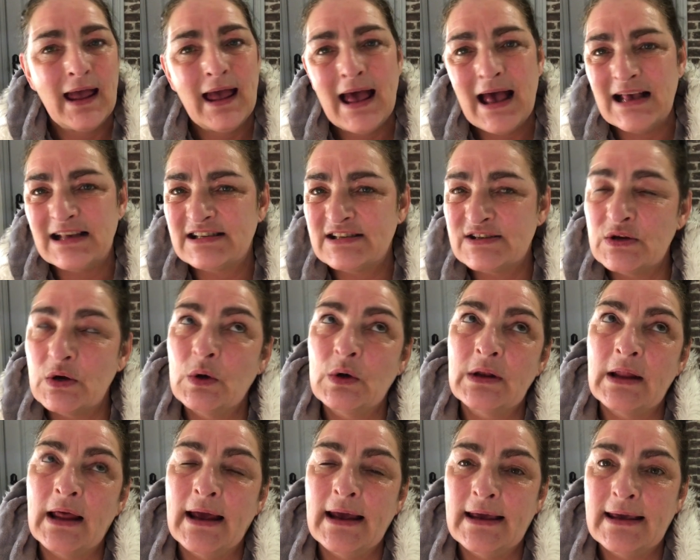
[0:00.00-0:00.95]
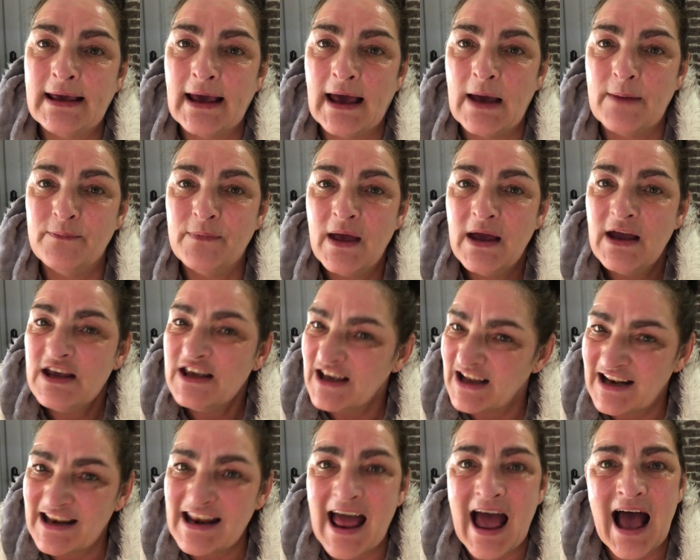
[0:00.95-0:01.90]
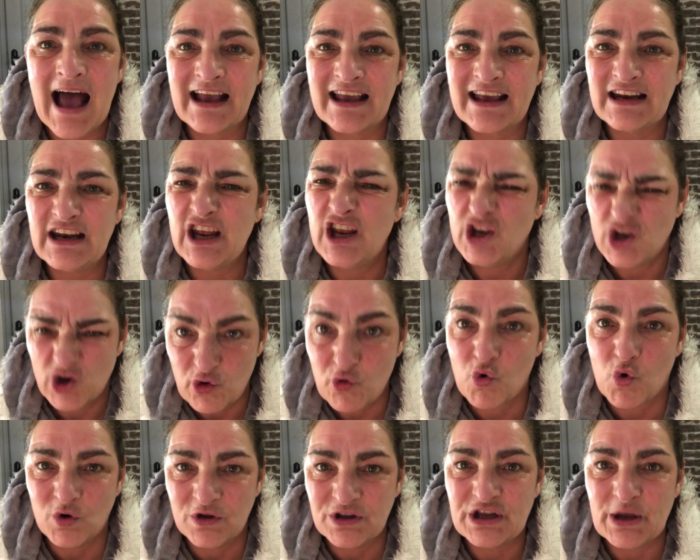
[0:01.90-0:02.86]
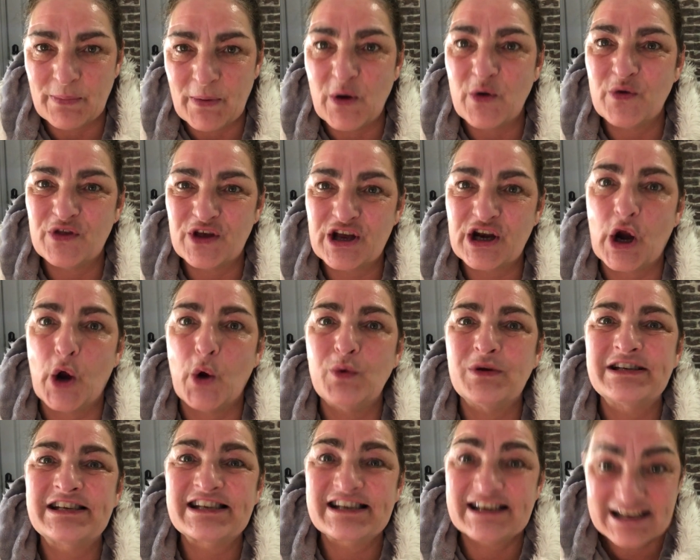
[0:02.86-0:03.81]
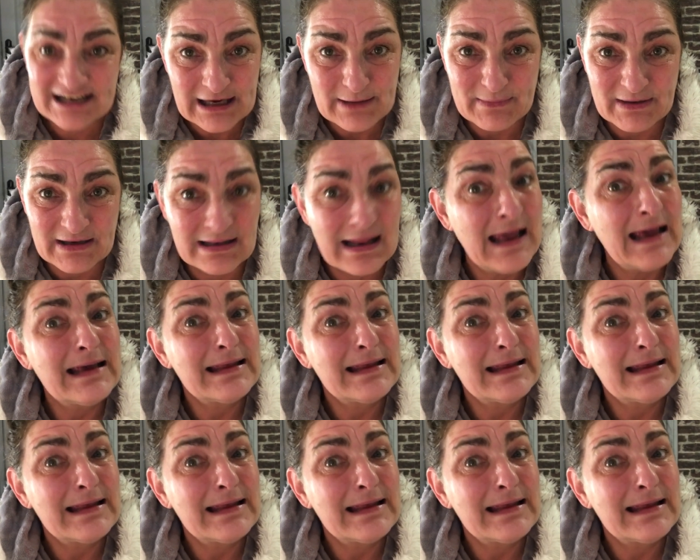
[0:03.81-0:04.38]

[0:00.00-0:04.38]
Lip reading: it's not like you're in agony and you're rolling about the ground screaming.